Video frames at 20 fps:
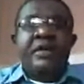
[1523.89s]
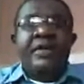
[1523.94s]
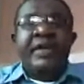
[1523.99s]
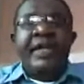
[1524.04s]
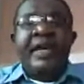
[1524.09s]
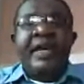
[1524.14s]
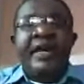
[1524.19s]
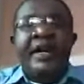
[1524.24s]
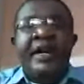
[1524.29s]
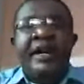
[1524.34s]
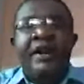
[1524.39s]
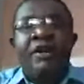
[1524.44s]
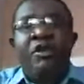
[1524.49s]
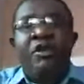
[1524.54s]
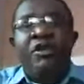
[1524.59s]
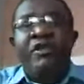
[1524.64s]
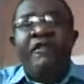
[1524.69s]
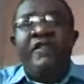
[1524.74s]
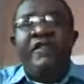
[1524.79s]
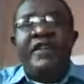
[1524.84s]
there are
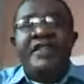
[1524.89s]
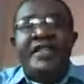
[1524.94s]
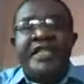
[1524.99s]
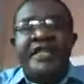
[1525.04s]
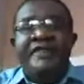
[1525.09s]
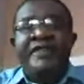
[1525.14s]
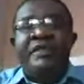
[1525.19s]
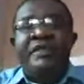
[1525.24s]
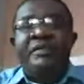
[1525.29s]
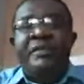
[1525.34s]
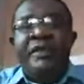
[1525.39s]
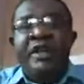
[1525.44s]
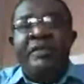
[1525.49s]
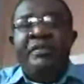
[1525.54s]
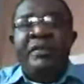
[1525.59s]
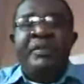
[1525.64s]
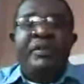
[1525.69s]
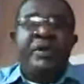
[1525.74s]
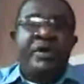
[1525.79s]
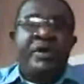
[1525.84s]
over 7 billion people on
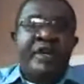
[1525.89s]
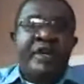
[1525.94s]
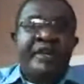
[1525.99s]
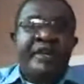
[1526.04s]
earth.